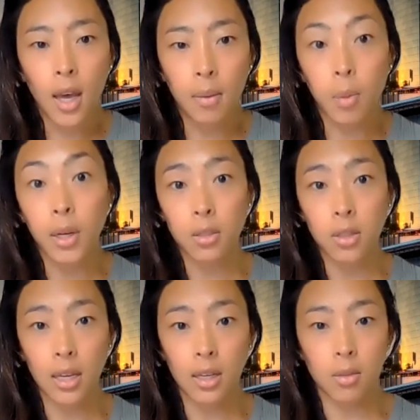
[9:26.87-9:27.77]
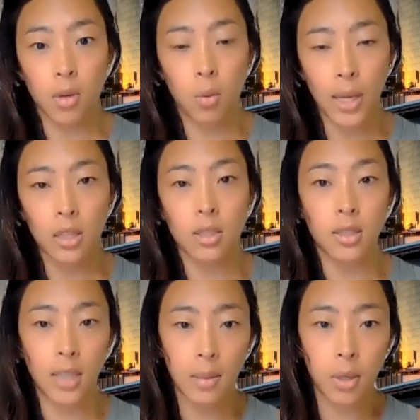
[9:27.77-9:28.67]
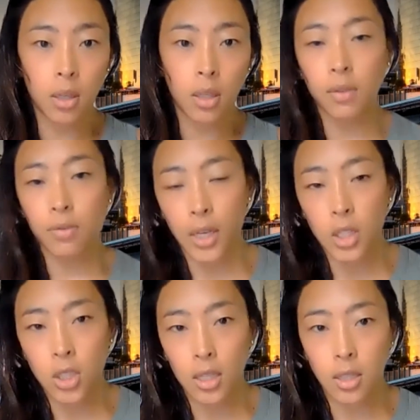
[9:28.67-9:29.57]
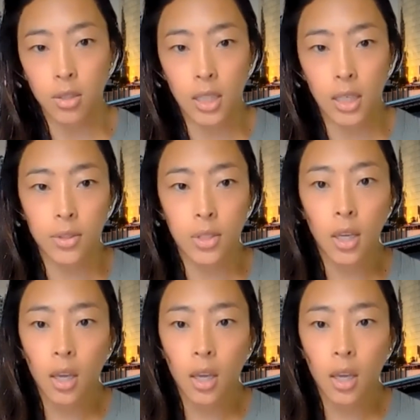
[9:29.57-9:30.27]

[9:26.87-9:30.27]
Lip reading: And we want to do that in a way that's sustainable and differentiates ourselves.